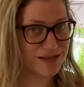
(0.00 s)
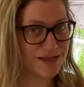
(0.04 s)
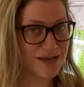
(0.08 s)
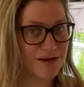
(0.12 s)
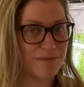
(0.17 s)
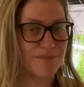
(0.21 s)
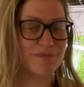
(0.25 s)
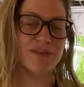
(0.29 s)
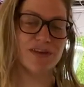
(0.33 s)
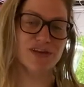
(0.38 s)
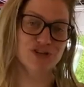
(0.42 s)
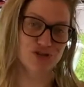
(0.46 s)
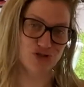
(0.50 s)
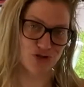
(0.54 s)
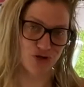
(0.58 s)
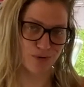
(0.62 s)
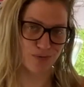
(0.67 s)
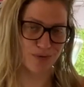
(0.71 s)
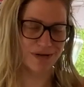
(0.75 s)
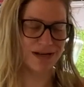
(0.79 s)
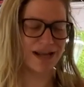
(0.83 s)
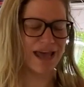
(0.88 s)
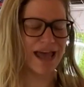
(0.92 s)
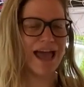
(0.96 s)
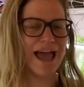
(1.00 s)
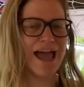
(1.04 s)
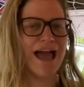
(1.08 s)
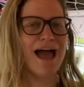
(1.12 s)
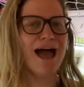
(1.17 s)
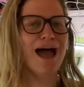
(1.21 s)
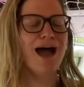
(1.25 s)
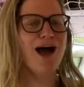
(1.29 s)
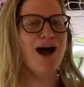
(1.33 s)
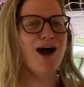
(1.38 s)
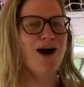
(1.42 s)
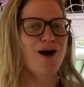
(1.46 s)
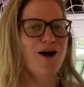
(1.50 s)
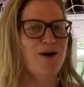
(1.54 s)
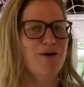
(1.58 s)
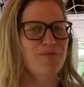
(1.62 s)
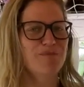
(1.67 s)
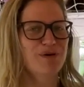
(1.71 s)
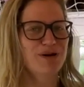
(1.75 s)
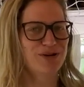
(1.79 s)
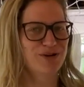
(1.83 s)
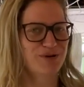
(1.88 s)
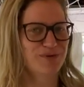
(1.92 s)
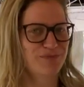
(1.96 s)
them in German,
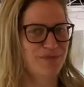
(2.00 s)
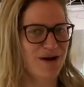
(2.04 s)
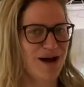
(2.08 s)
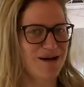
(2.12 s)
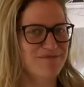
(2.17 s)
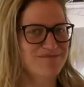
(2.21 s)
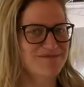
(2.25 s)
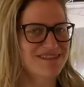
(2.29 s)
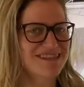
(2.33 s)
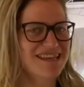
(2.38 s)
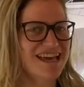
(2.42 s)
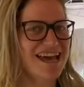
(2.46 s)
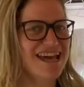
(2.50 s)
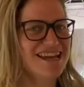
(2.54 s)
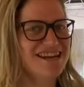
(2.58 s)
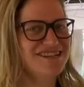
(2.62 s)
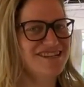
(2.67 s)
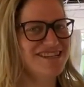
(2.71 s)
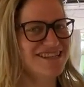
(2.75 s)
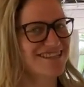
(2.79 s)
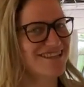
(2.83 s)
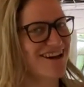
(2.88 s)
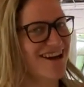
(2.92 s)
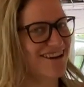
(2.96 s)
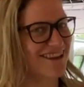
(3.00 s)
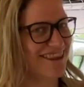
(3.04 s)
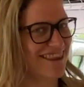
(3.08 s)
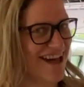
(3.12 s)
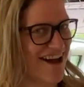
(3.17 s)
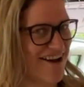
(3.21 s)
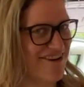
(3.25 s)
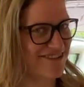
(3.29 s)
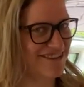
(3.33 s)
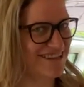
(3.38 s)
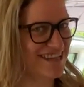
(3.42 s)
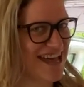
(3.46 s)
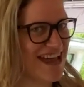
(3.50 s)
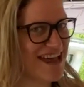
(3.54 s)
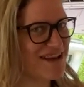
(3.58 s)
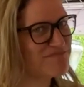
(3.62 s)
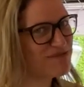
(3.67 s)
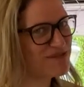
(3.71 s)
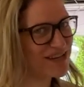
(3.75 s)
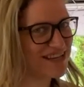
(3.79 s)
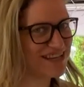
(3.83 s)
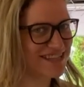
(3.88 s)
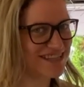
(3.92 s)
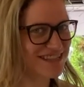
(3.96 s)
but her mom said she's not allowed yet
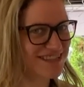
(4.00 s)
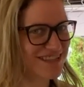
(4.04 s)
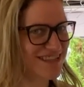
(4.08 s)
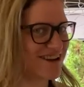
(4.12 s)
because